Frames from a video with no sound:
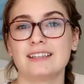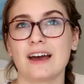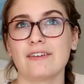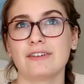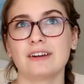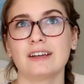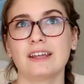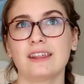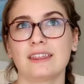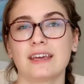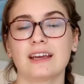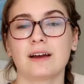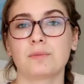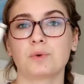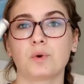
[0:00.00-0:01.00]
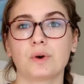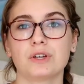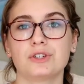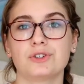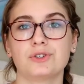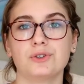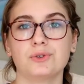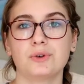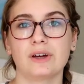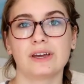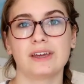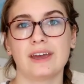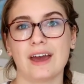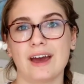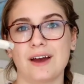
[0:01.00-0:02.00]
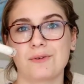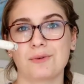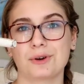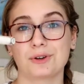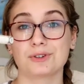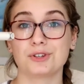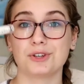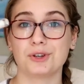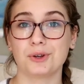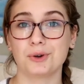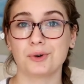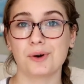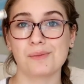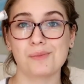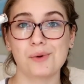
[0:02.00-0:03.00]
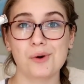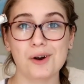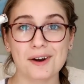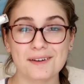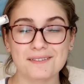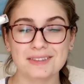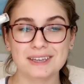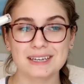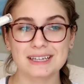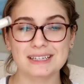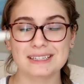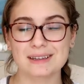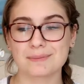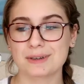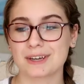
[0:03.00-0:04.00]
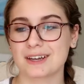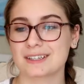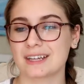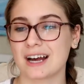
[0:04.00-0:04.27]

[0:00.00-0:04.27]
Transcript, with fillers: definitely think I'm going to get 1 or 2 more of these because